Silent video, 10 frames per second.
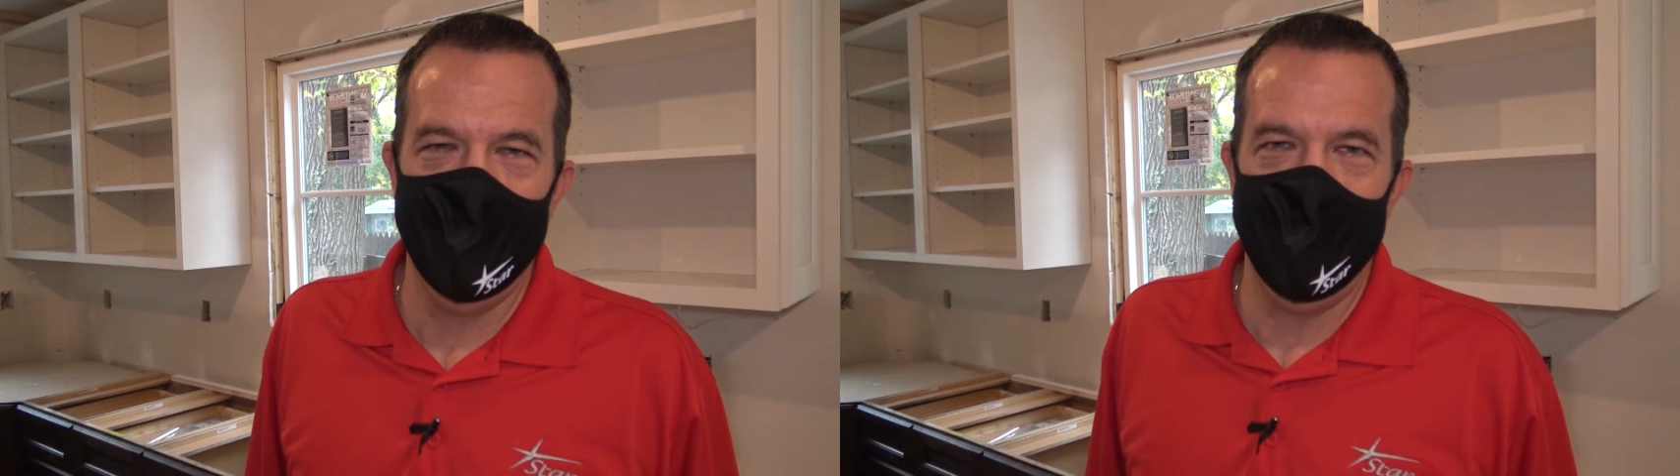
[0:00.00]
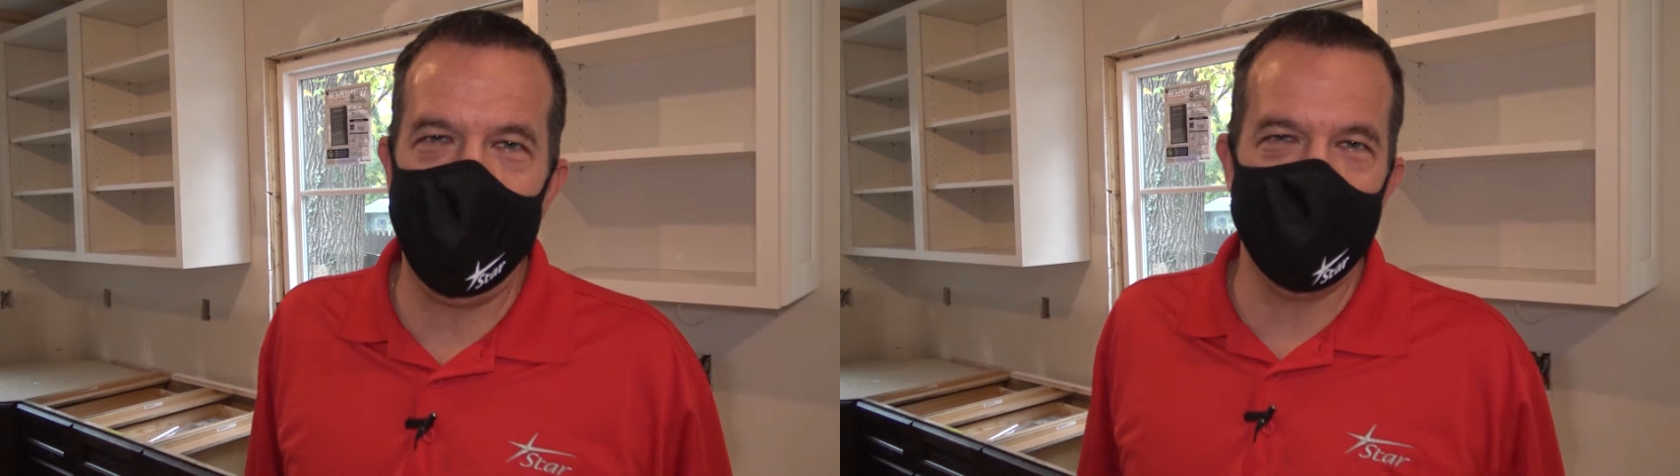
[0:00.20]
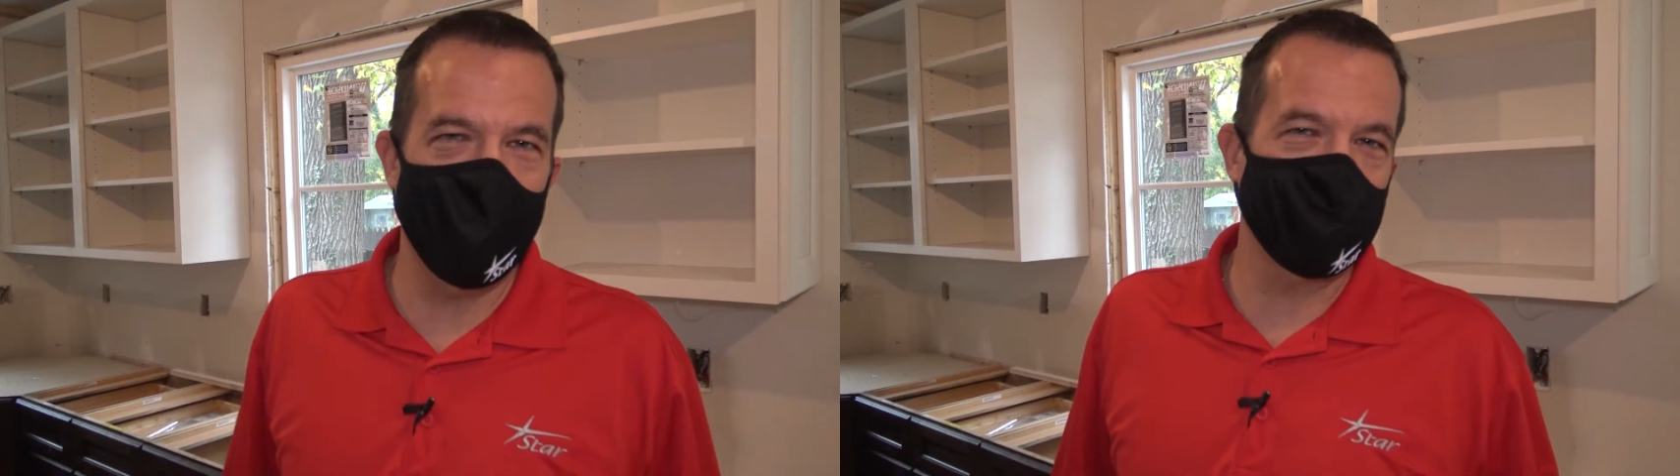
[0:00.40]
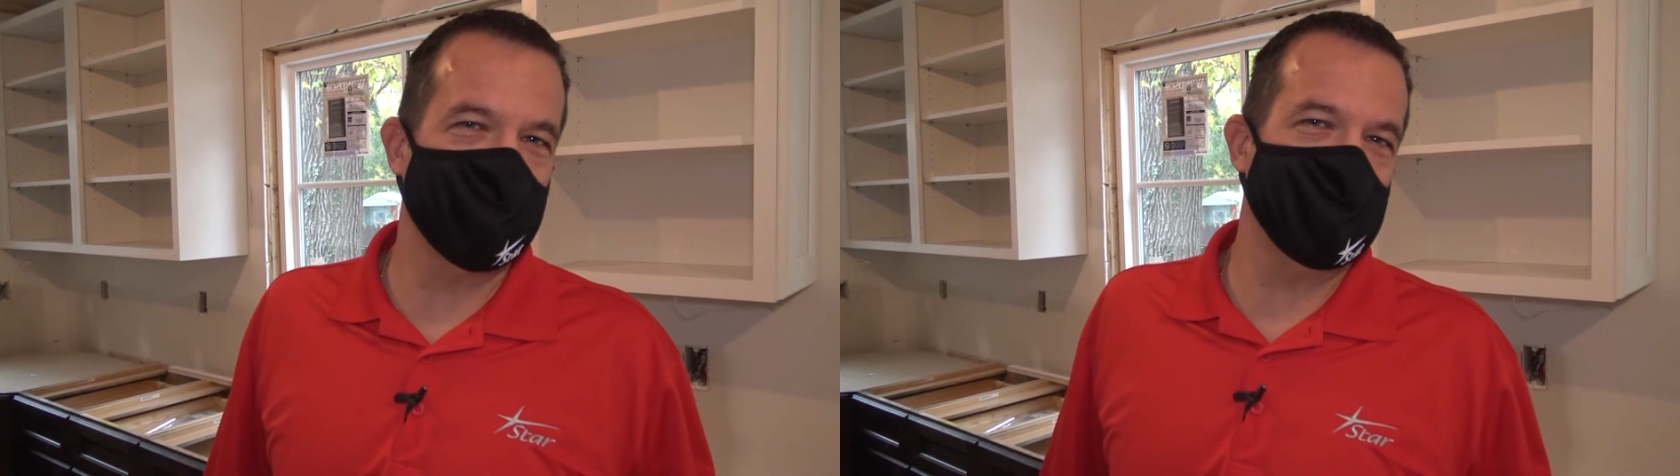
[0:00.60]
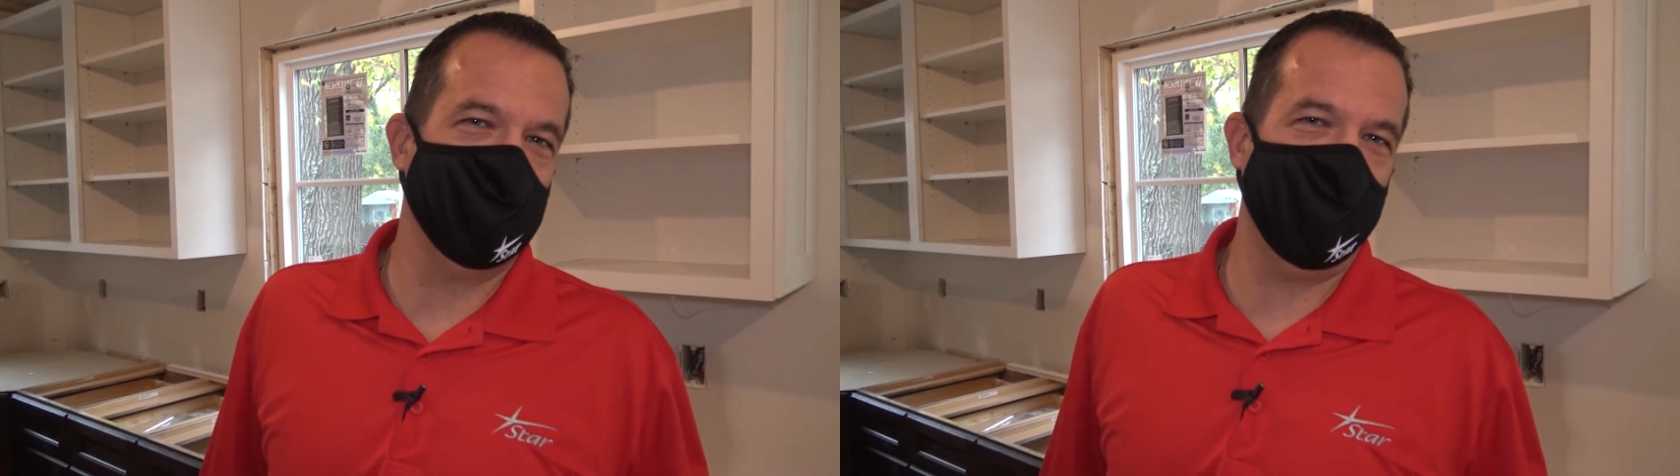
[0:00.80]
Hi,
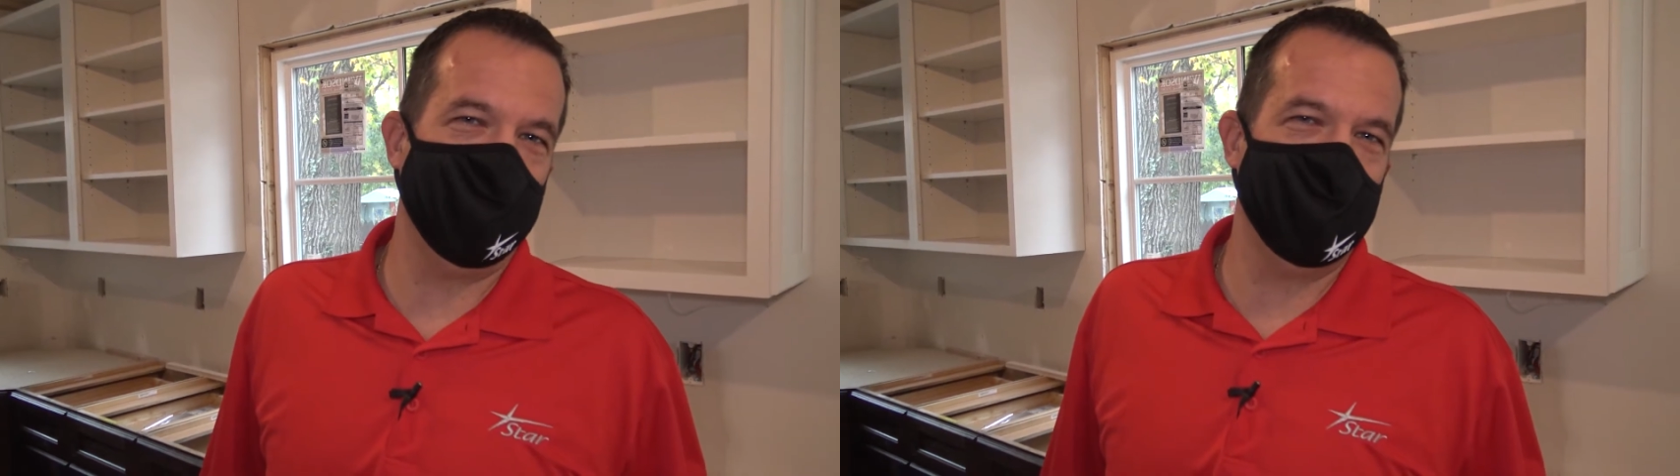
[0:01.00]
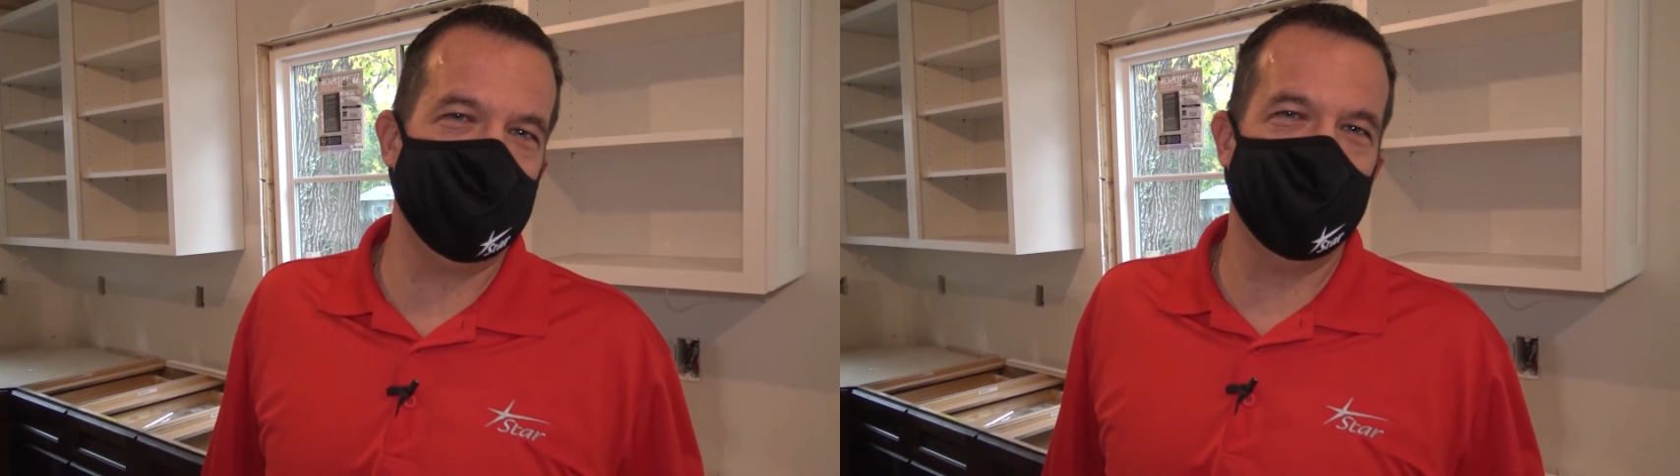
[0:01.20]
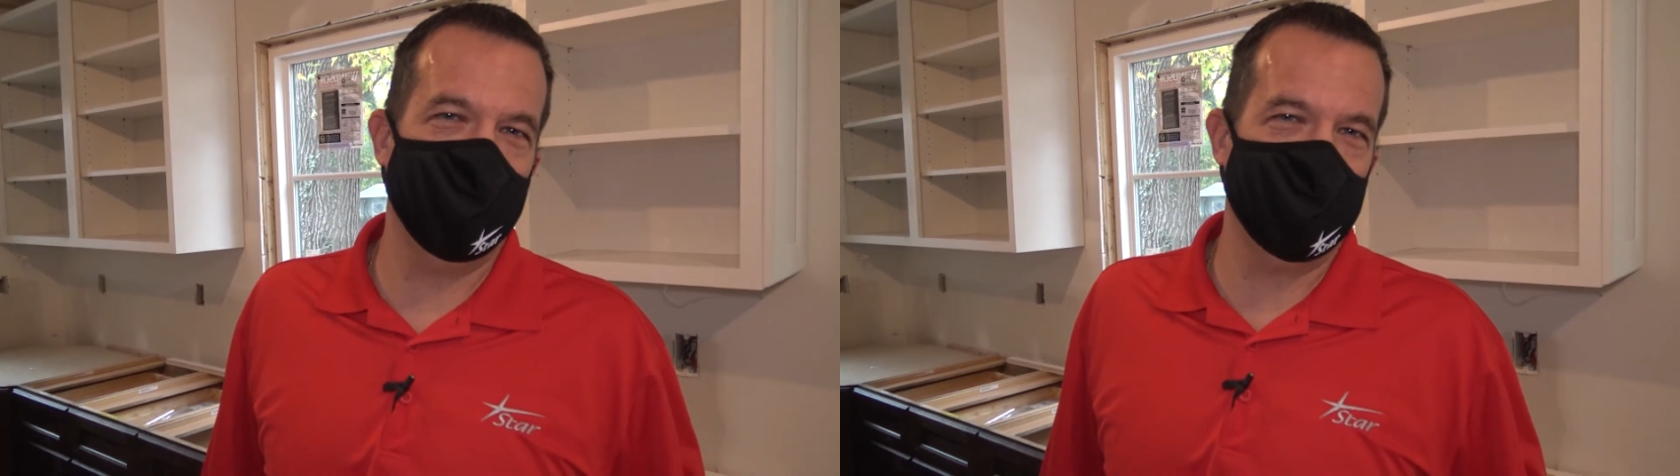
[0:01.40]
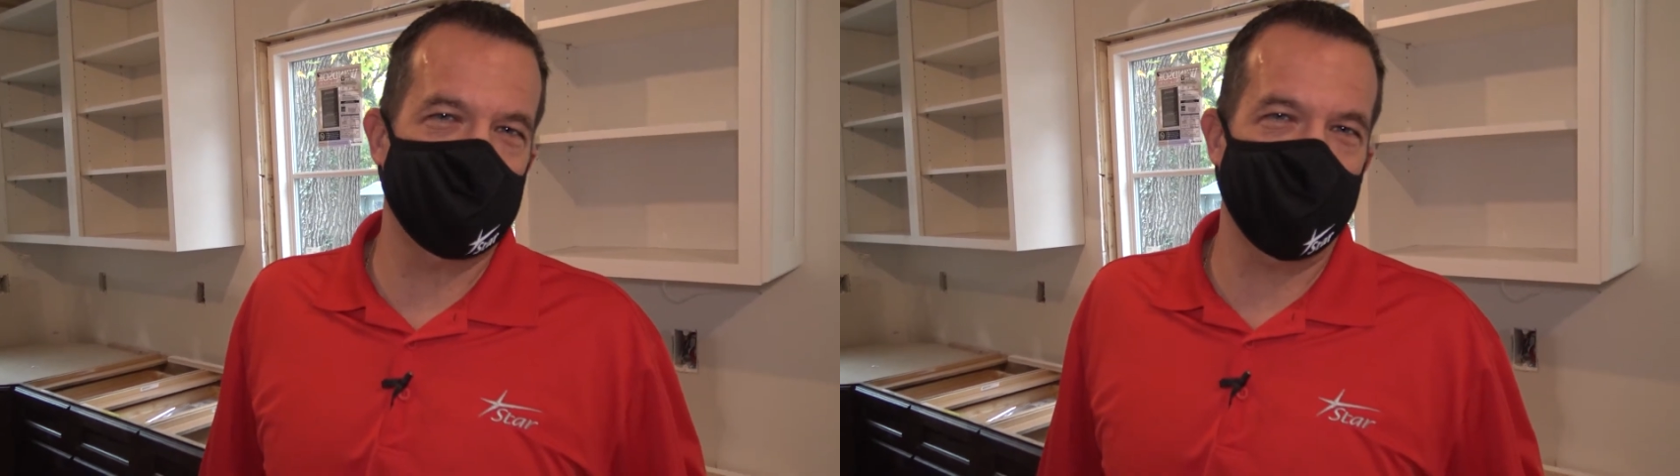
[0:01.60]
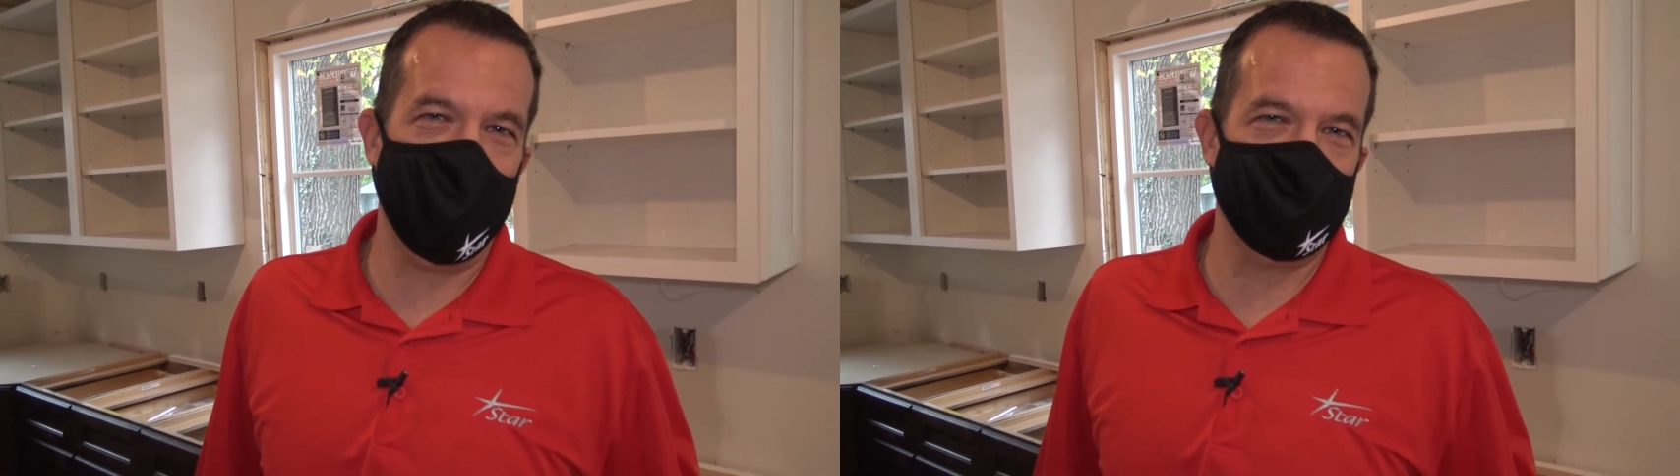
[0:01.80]
welcome to another edition of
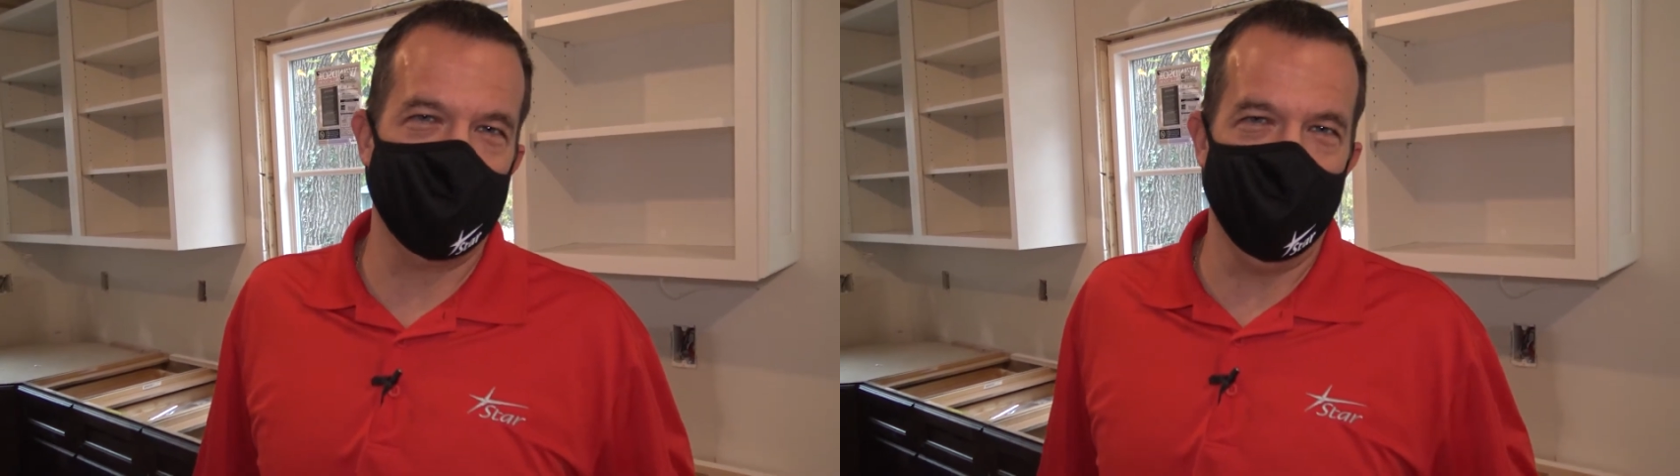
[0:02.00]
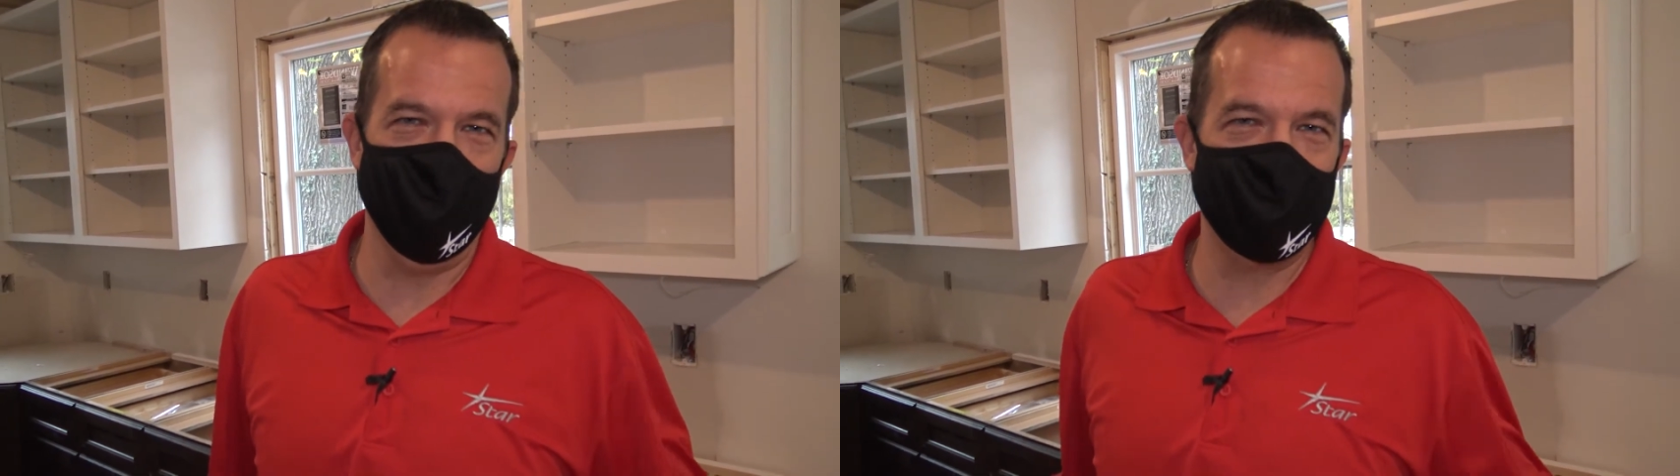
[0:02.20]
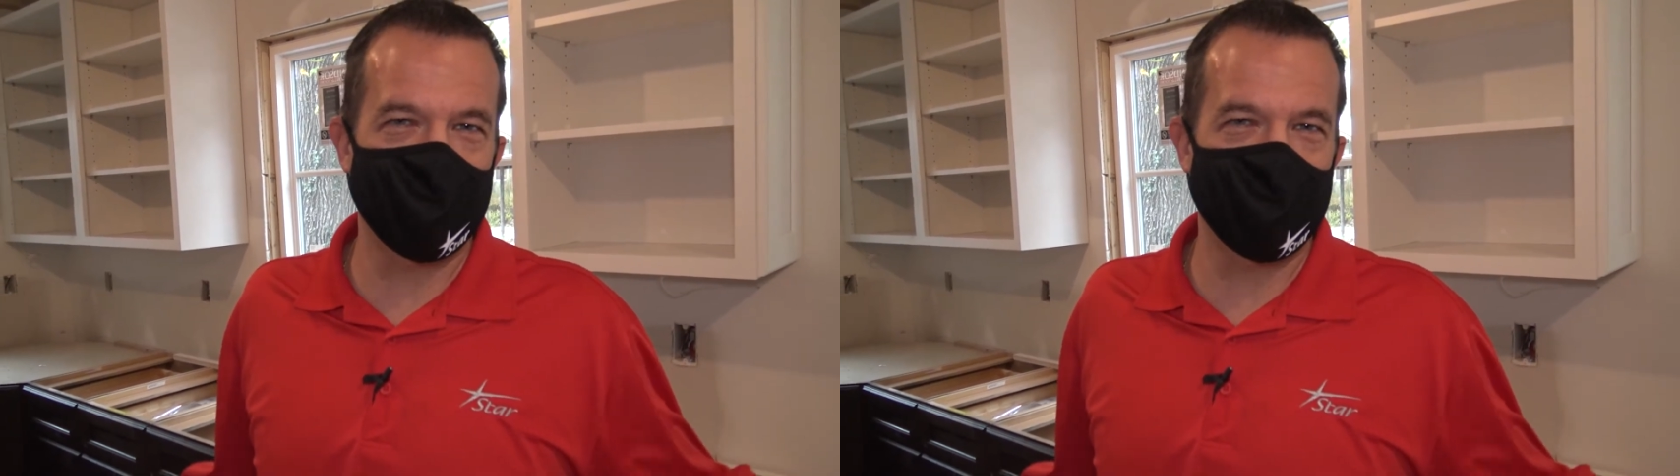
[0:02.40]
the Showcase Home.